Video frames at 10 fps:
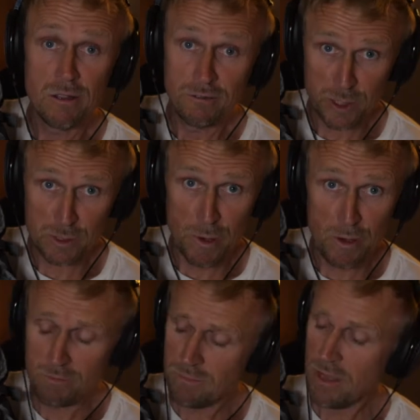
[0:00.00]
first
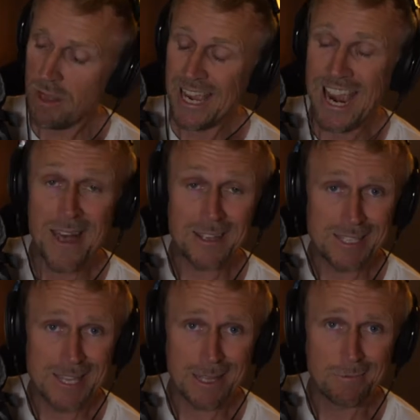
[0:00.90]
modem, and that's
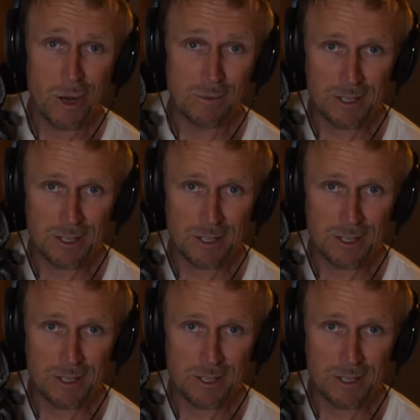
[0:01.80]
the second modem.